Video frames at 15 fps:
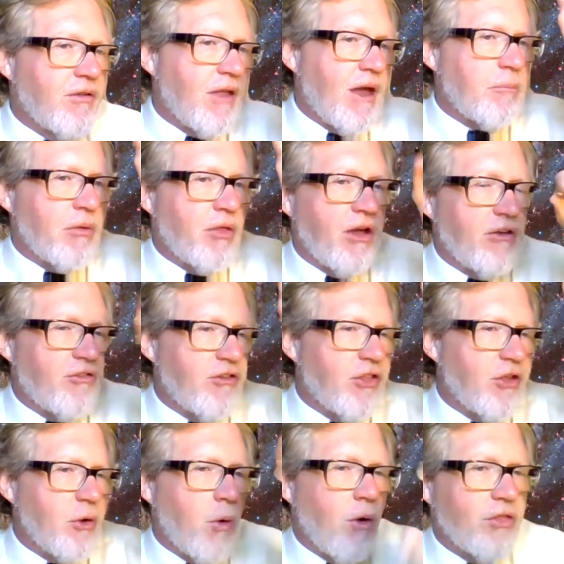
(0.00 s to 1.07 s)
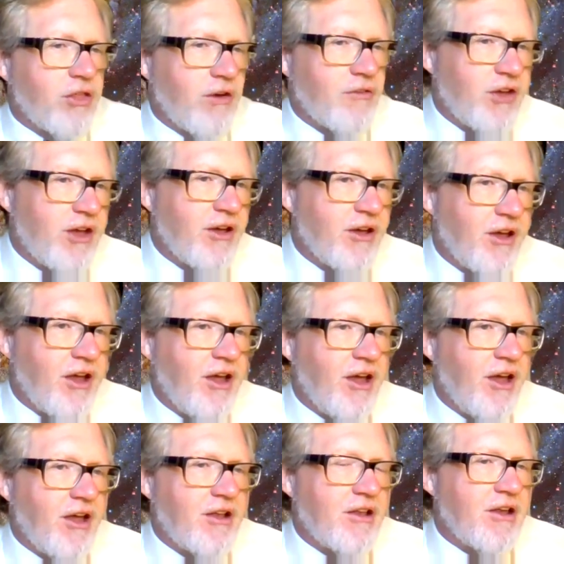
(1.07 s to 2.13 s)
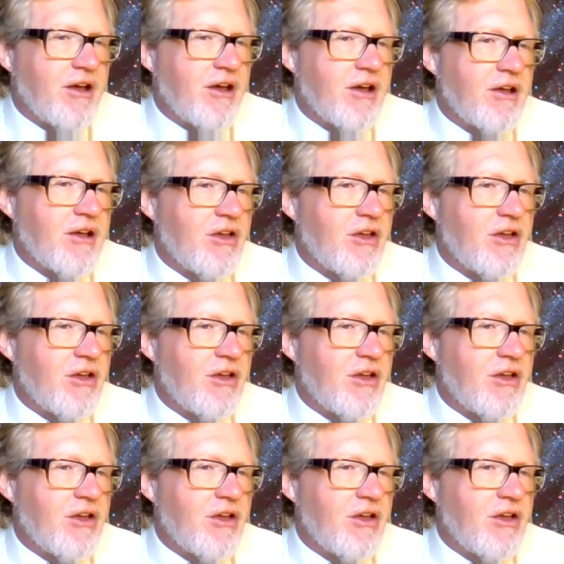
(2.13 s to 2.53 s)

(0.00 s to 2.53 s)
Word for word: that place to the north of you and uh,